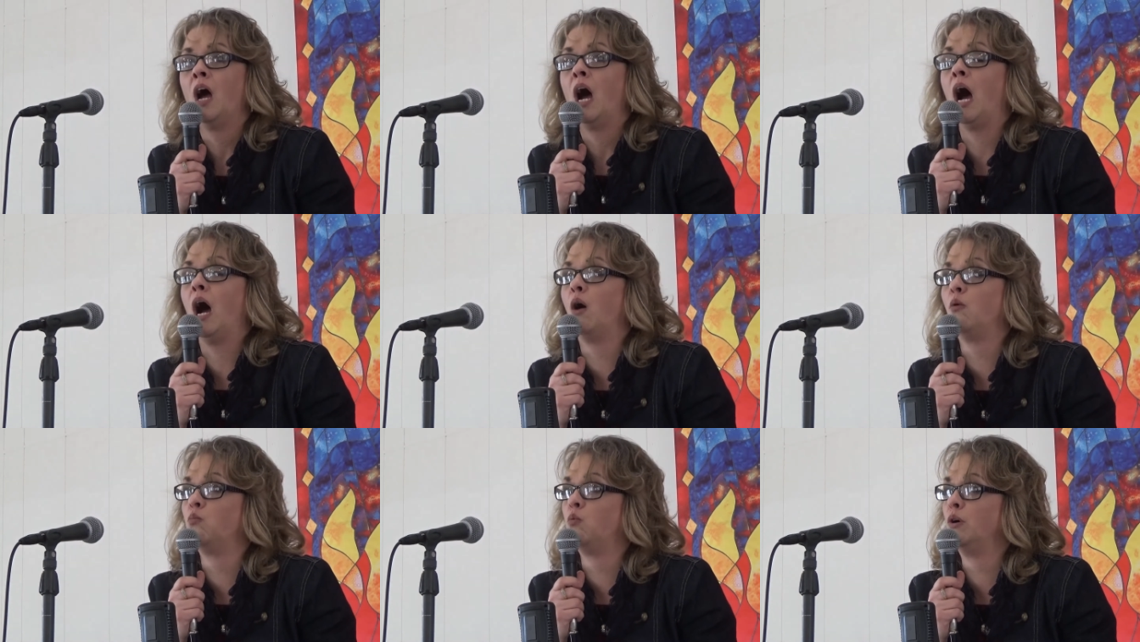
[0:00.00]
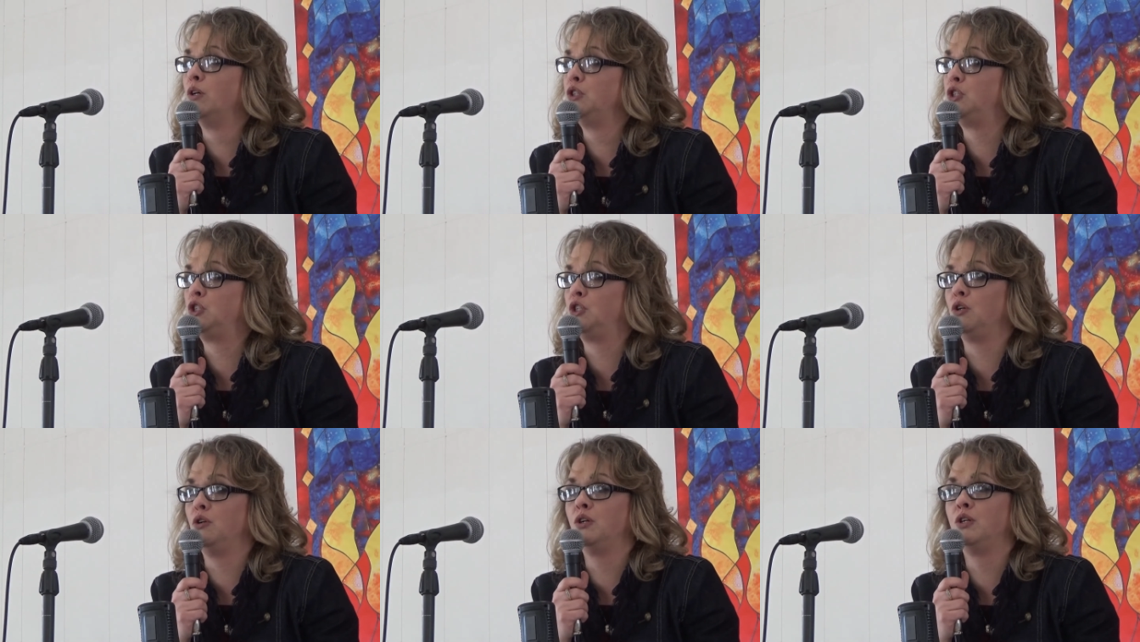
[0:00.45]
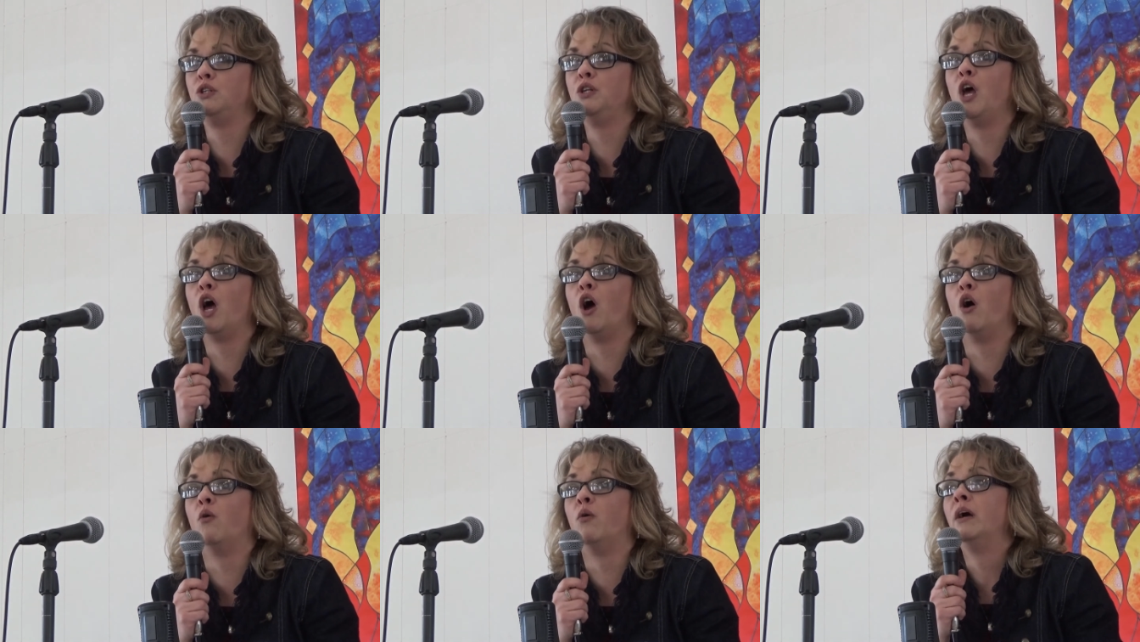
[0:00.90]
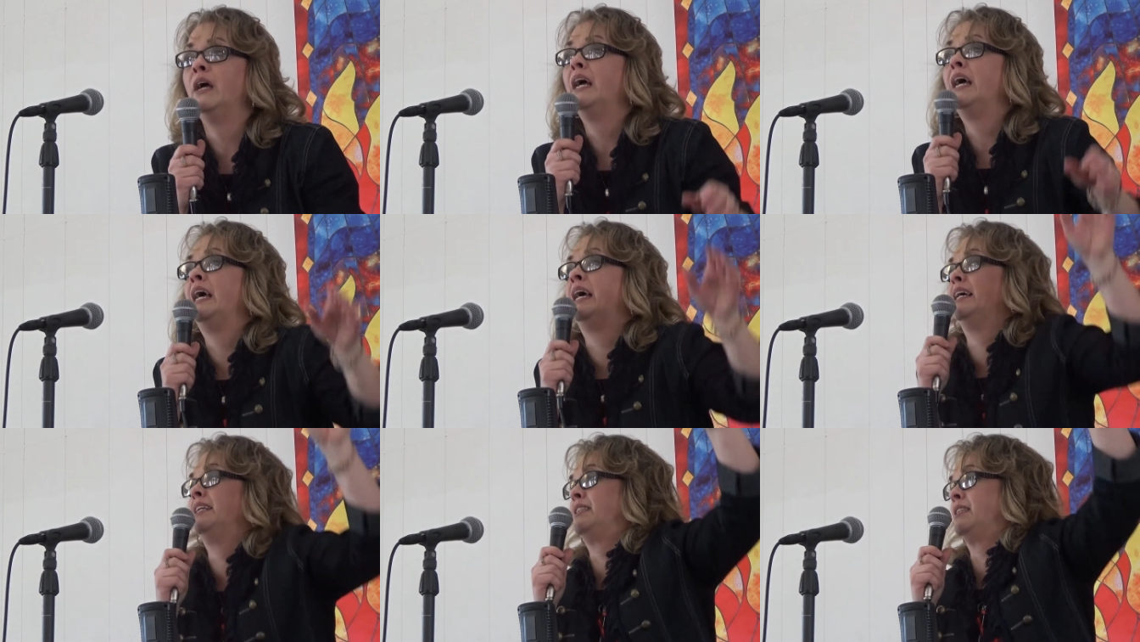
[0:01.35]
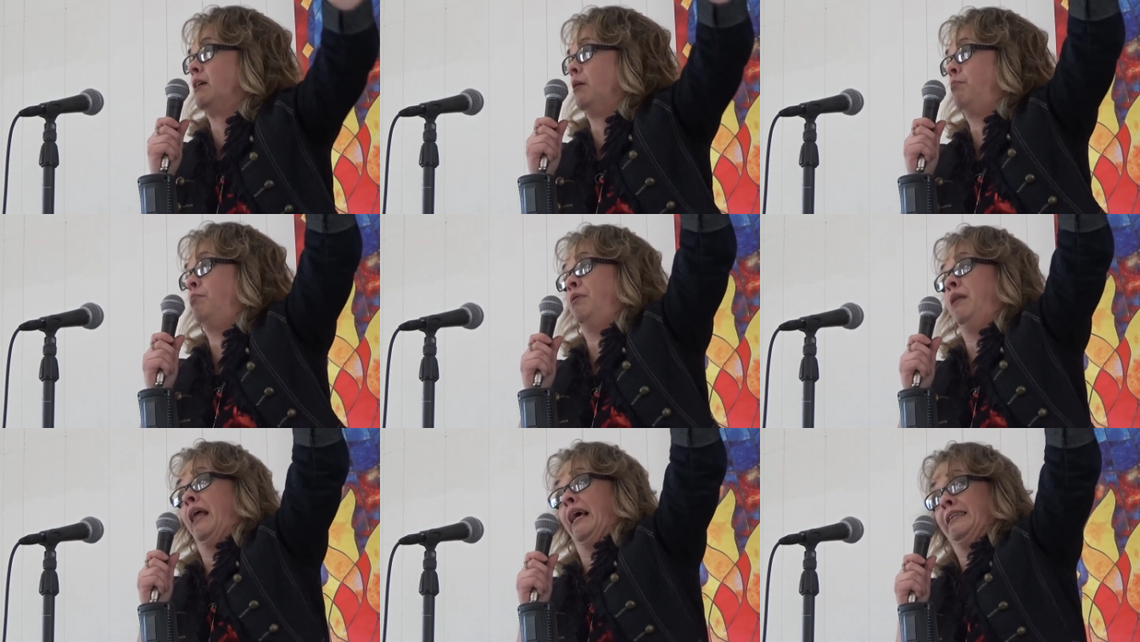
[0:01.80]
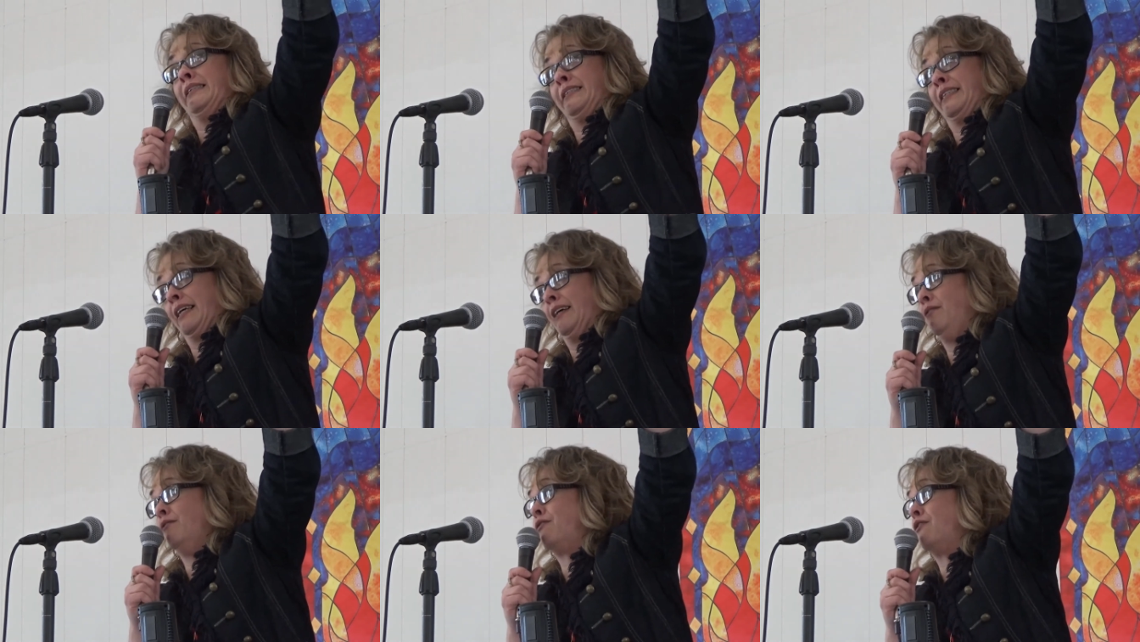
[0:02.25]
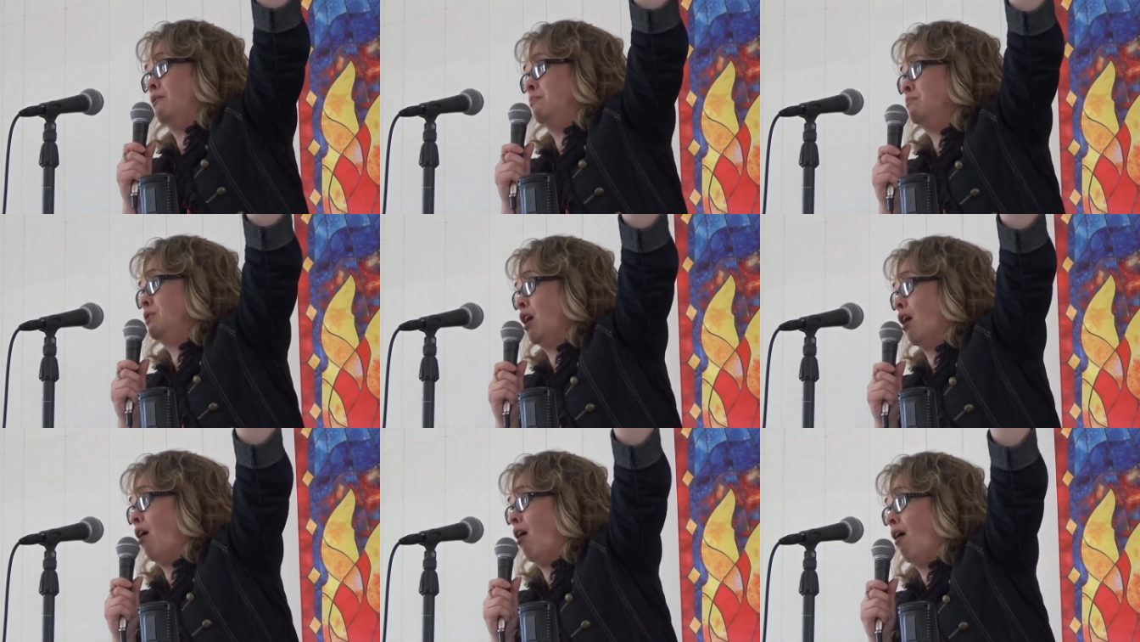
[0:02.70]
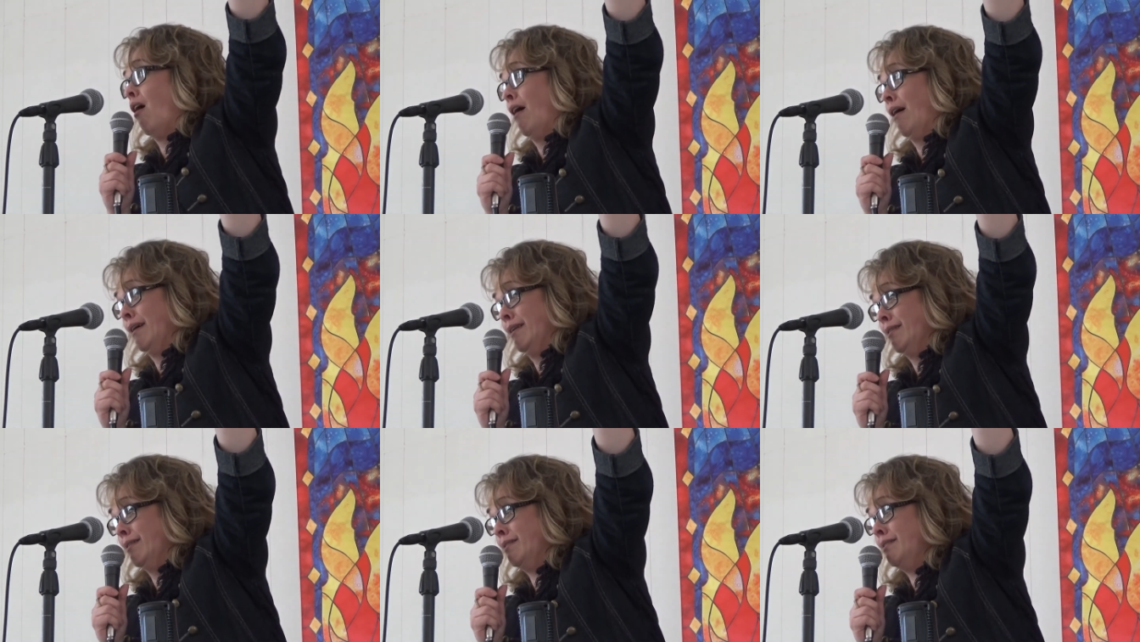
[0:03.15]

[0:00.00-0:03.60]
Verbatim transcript: Amen. I want you to know it's a blessing from God.